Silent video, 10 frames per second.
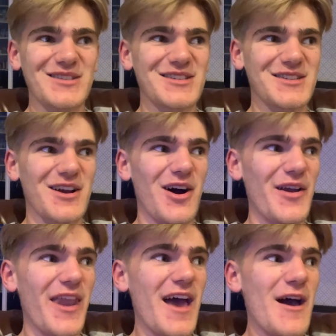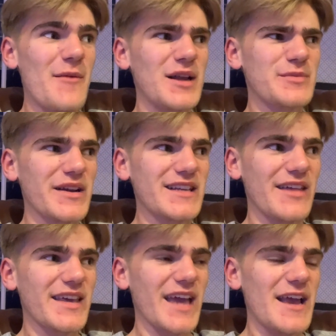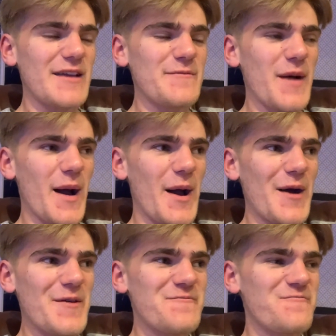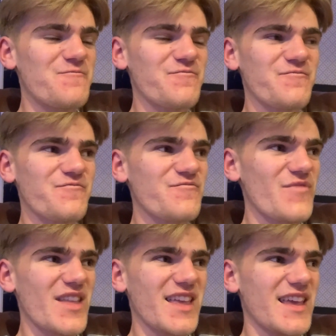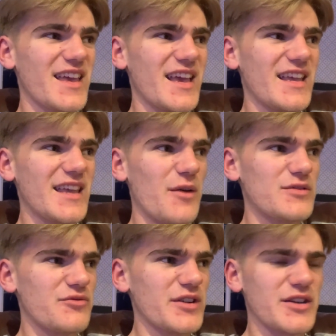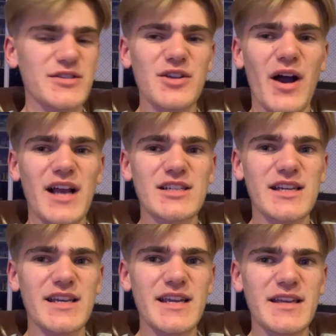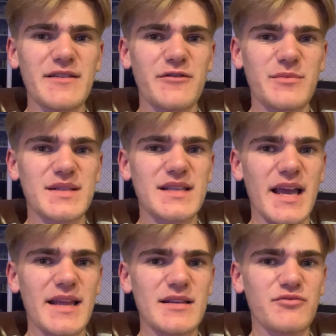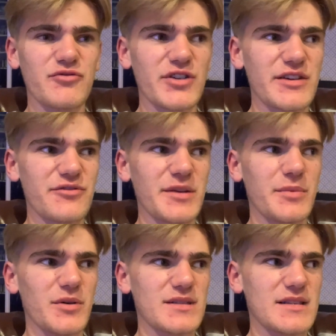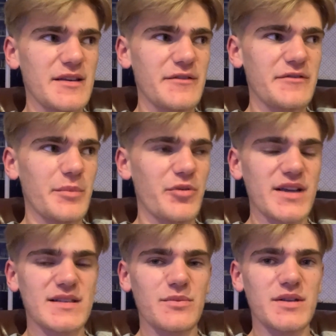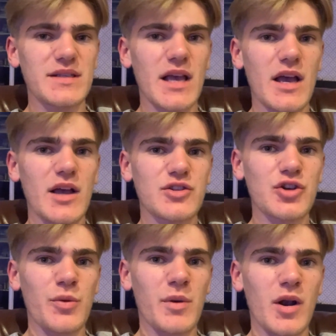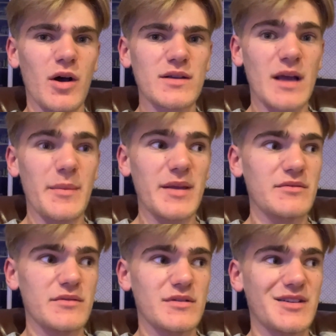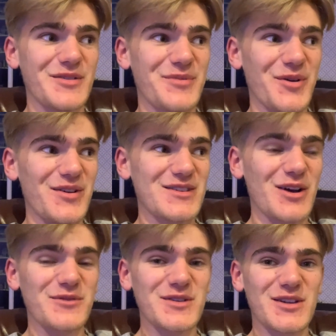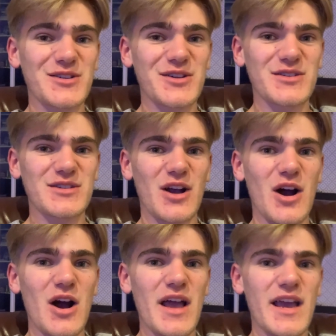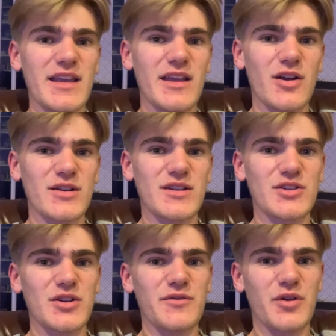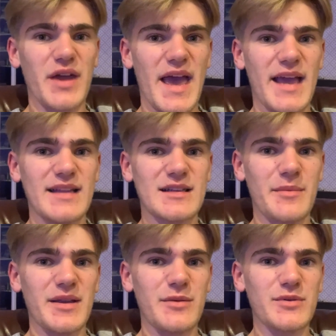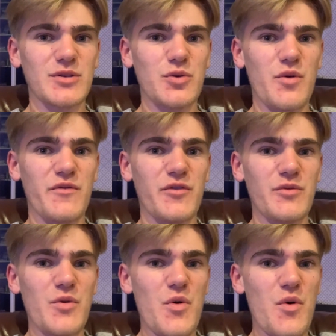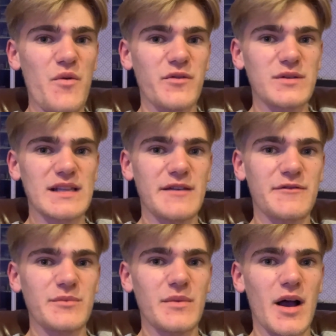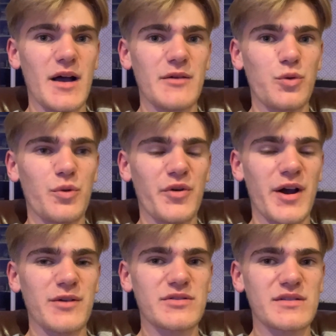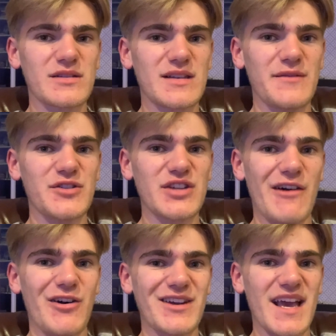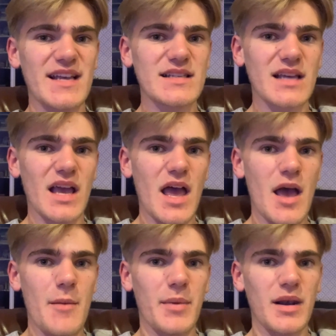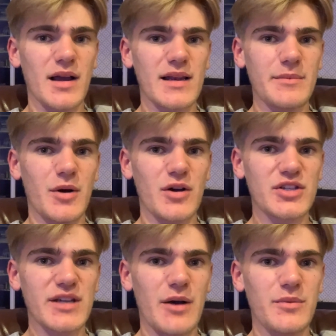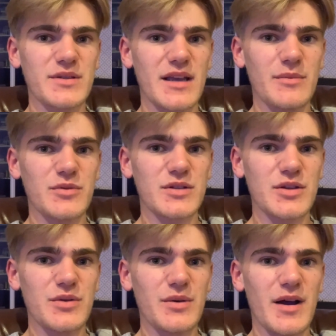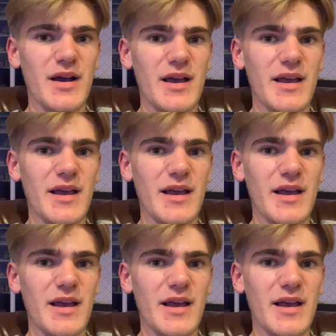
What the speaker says: just can't. But let's break down the game. It was a really good start, actually, from Saints. Really, really positive. The pressing was top class. I mean, to be honest, after such a good start, United should have gone ahead. I mean, it was an awful, awful slip from Ward-Prowse, Steven Gerrard-esque. But luckily, Martial was able to